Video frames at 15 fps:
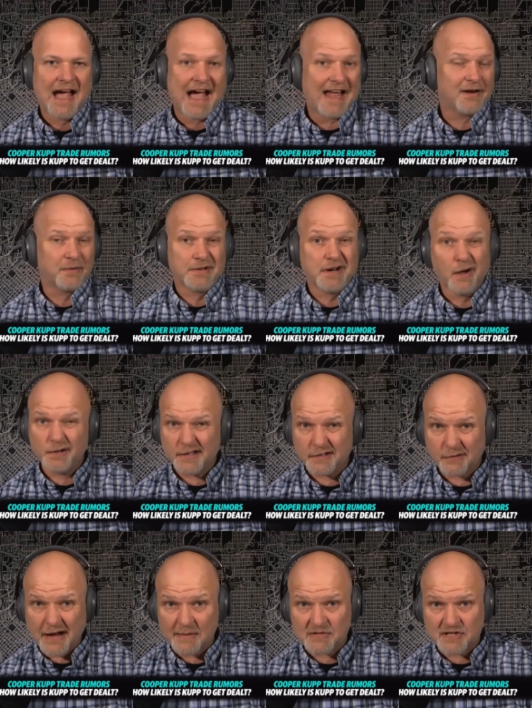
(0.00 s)
I don't know that
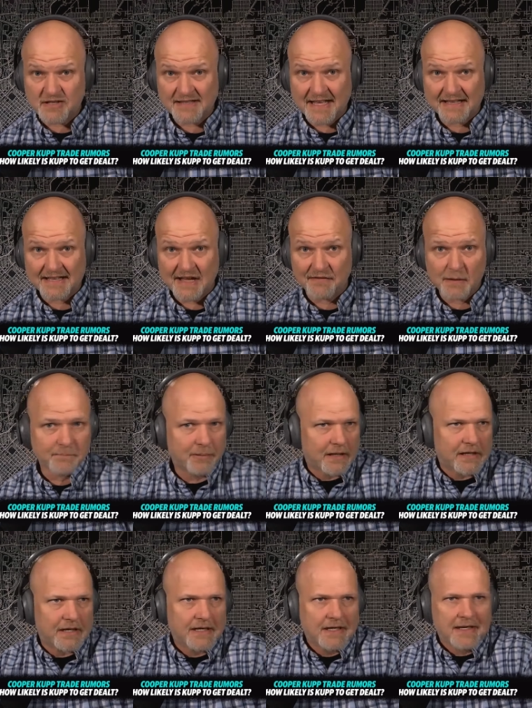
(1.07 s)
the Rams are at that level, but